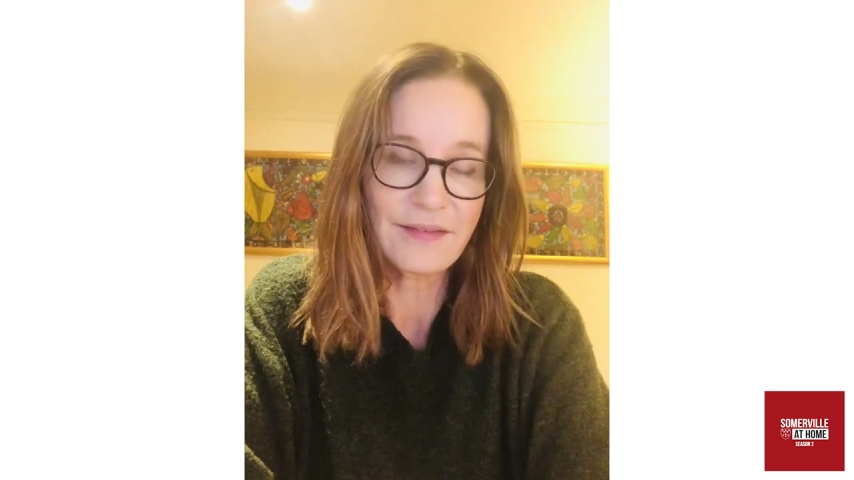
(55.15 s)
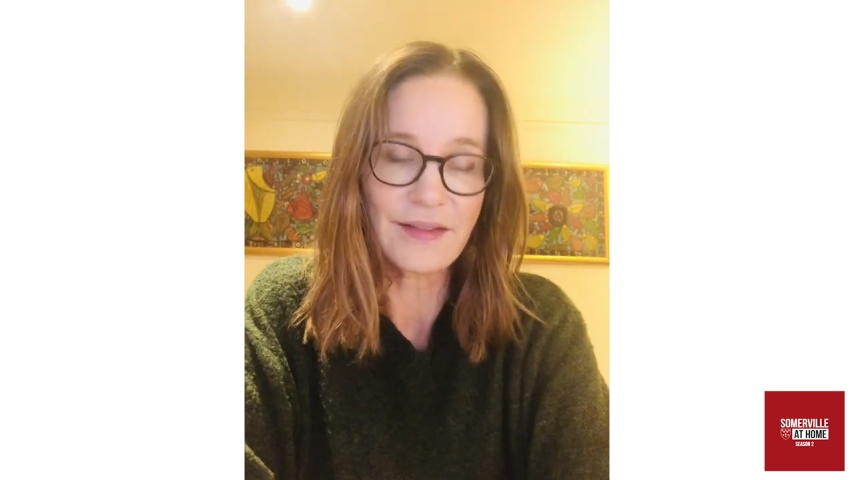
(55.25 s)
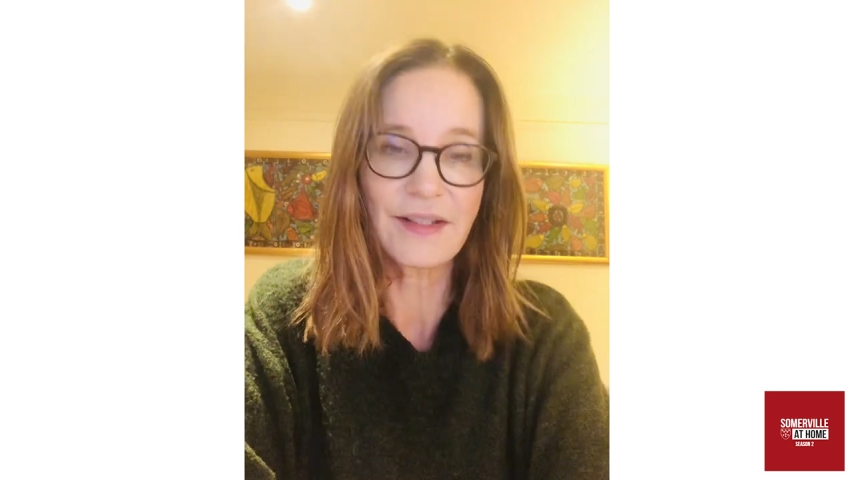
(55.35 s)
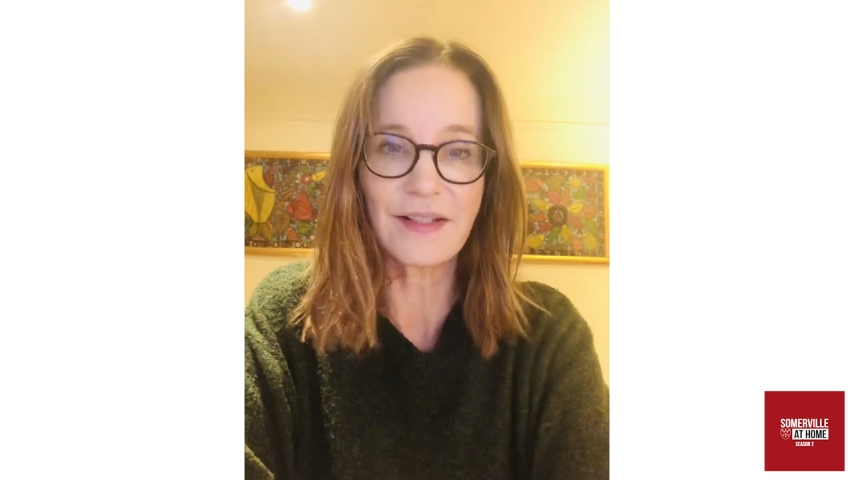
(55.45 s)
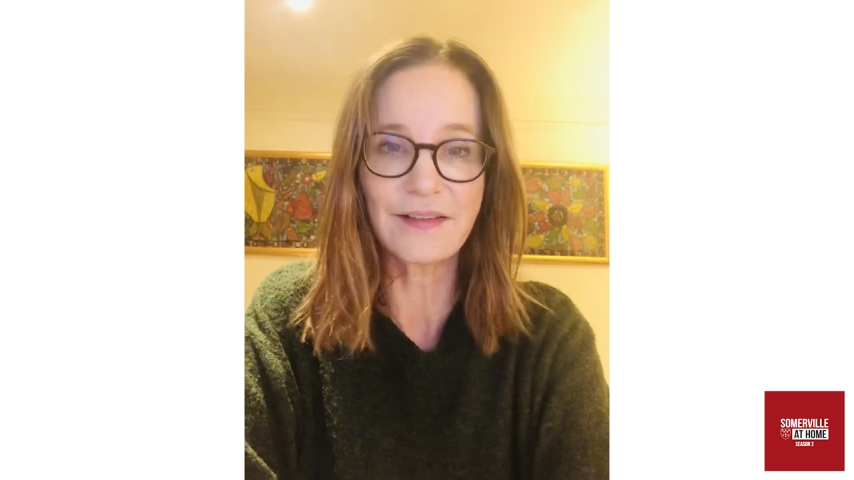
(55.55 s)

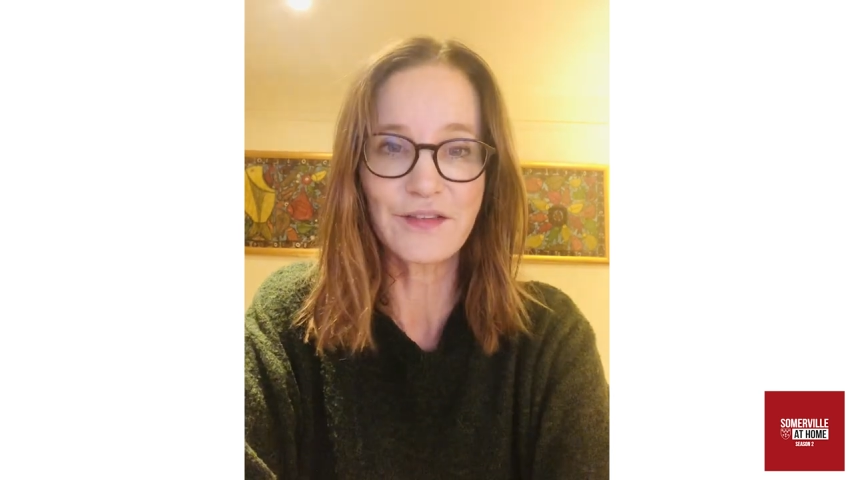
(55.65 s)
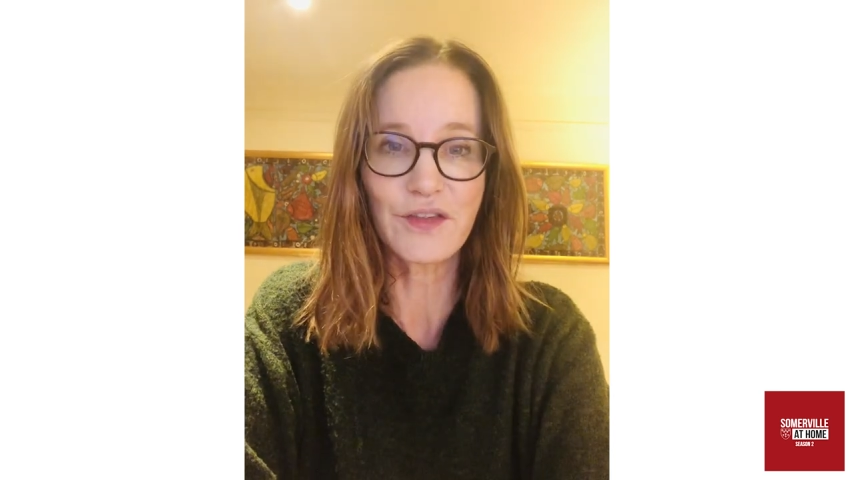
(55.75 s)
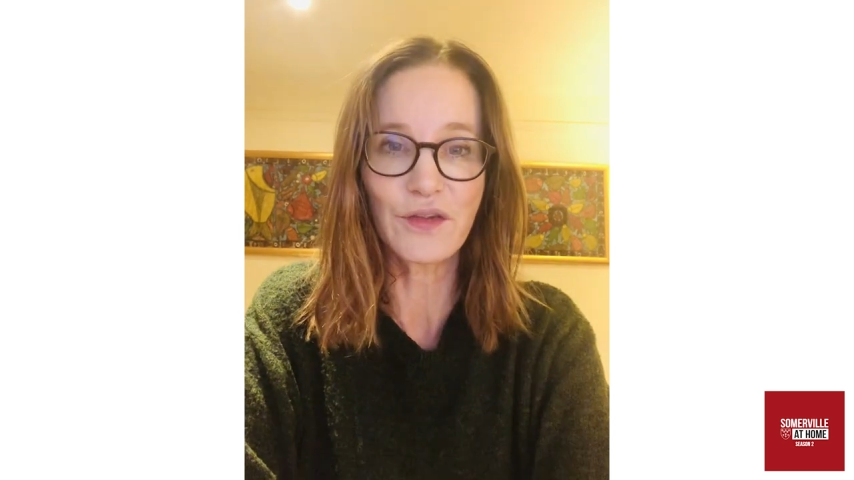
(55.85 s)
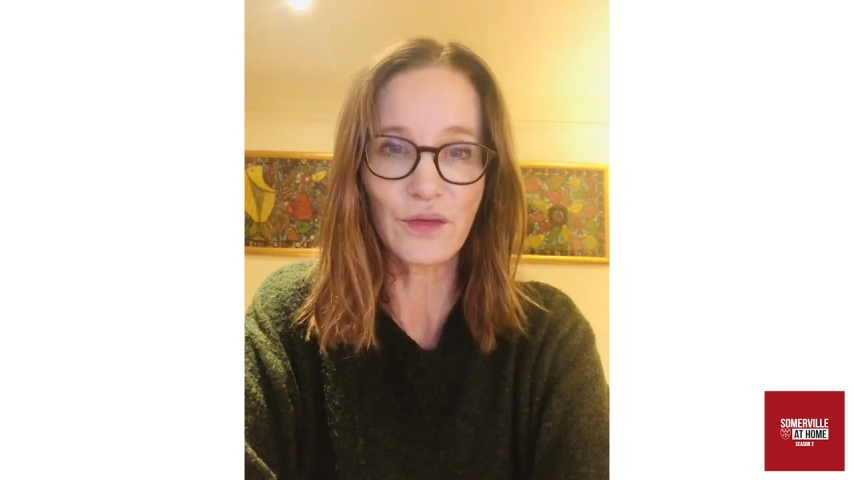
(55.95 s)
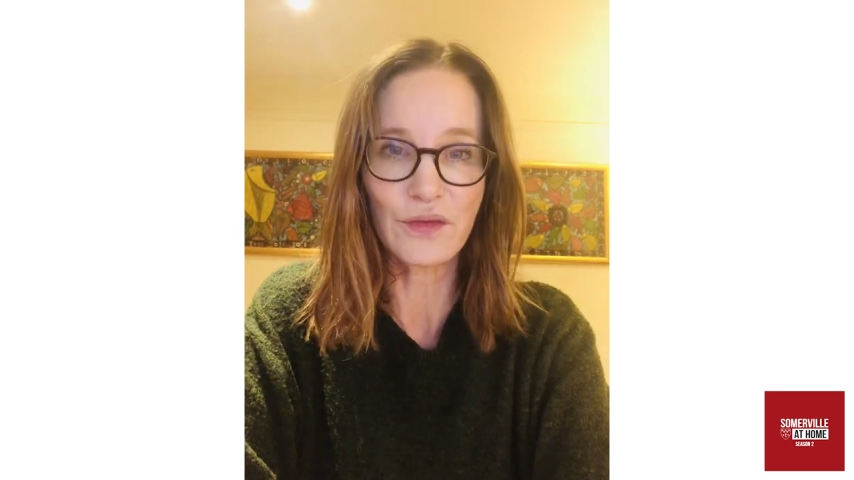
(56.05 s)
at least,
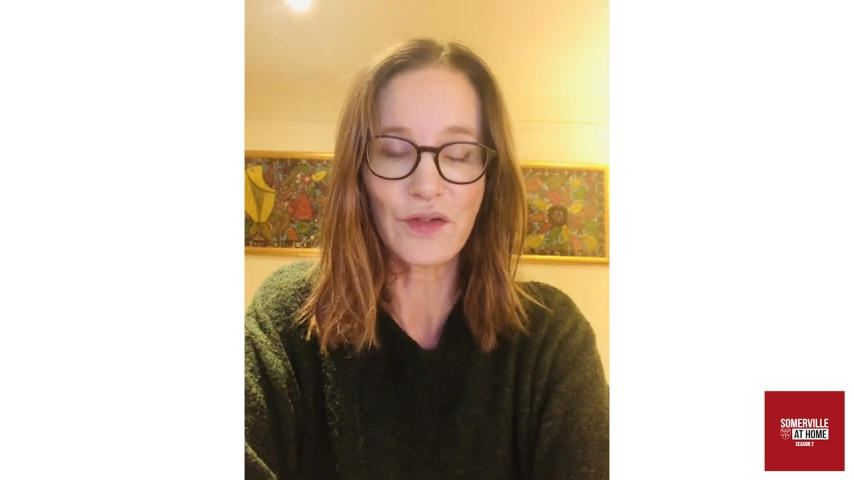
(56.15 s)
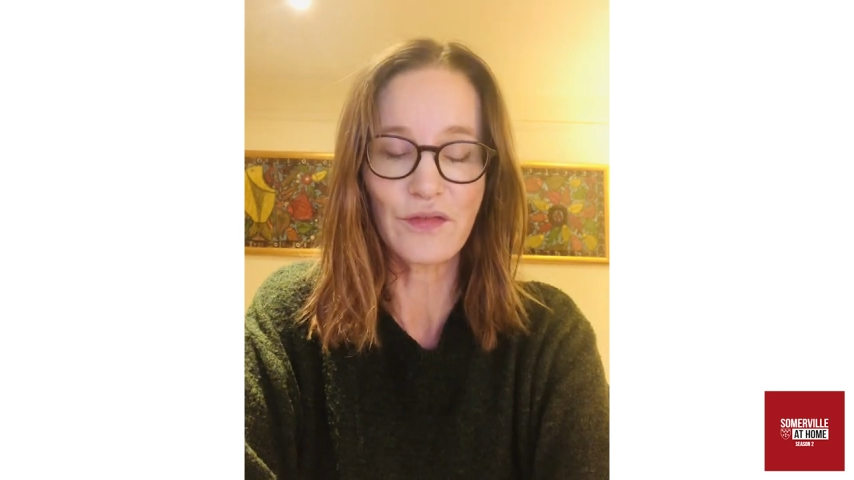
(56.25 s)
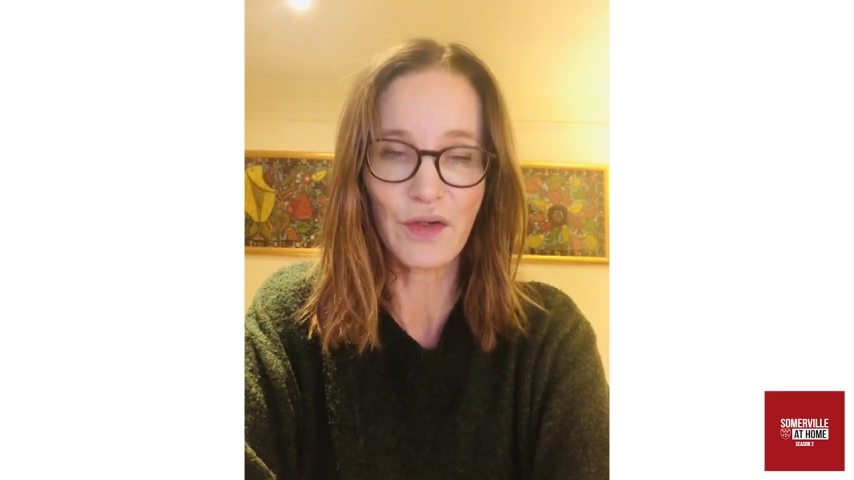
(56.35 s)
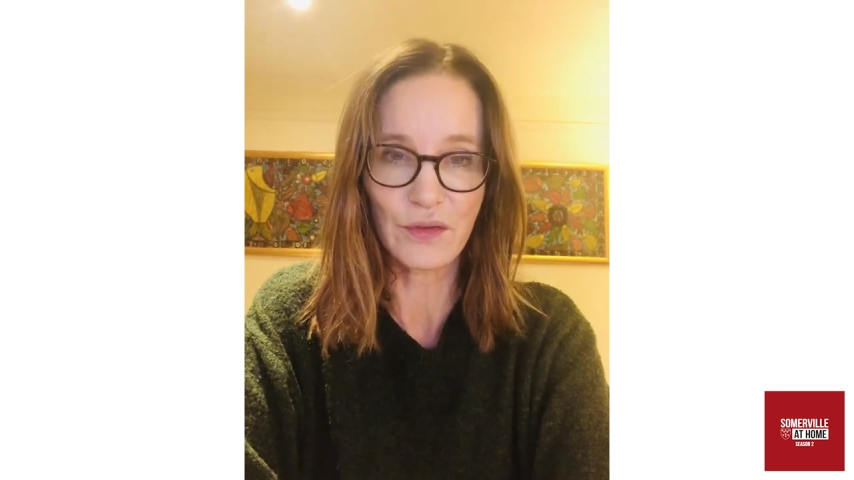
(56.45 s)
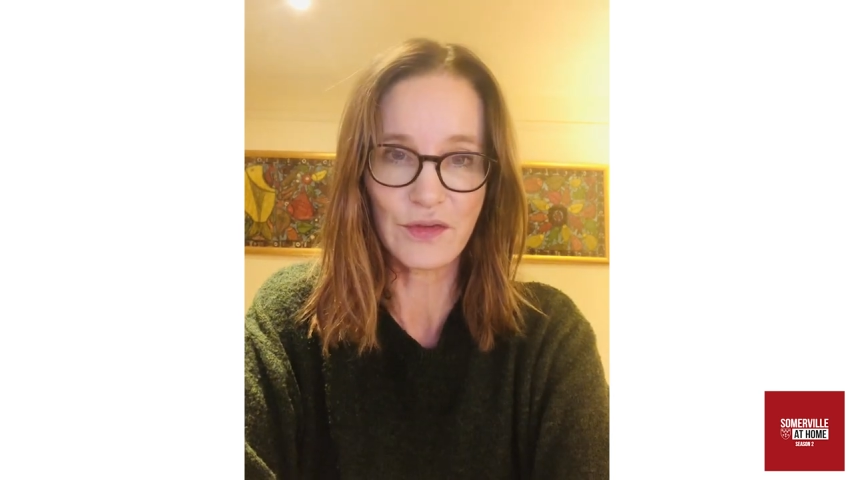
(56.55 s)
not
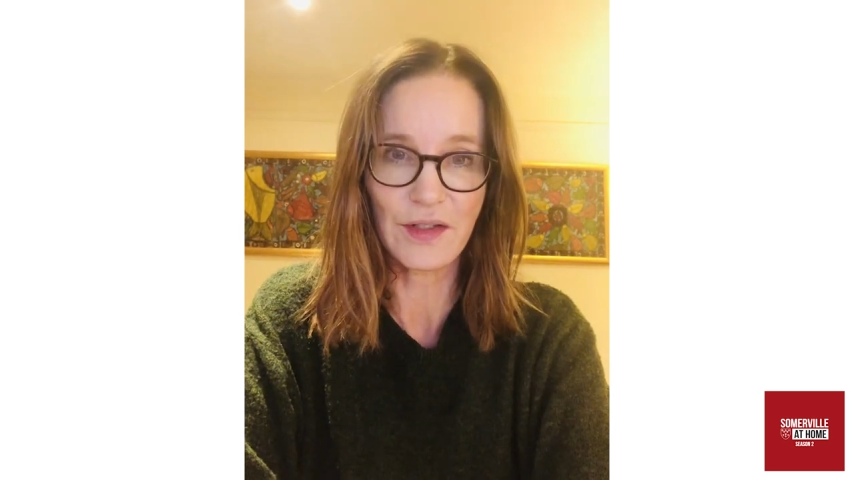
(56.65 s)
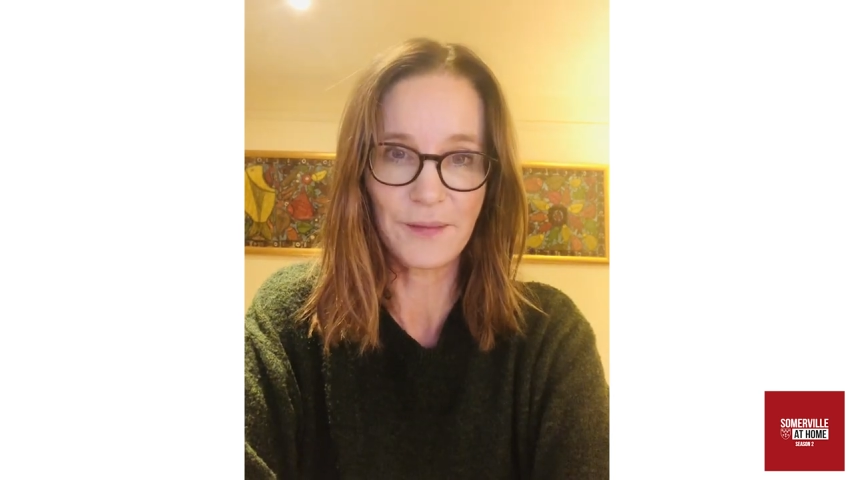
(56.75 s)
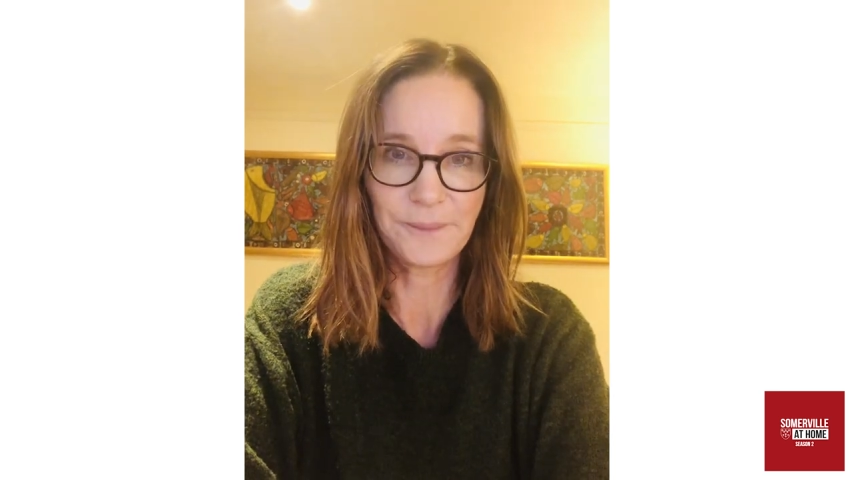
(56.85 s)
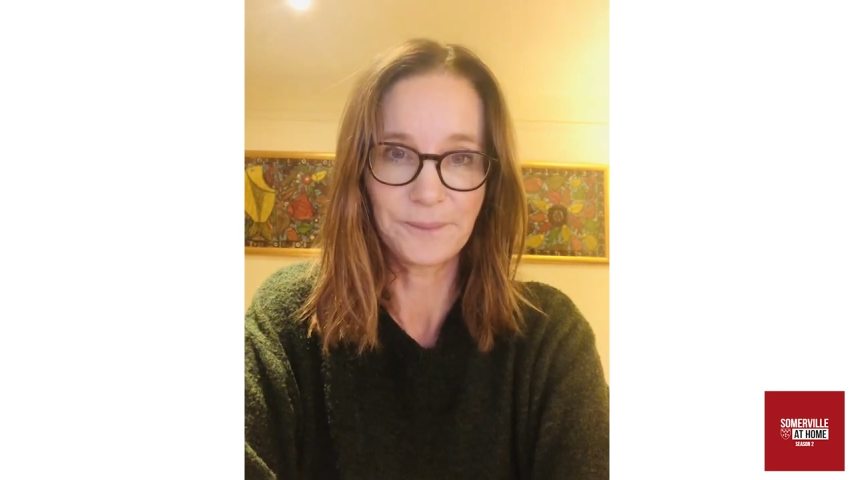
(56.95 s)
forgotten.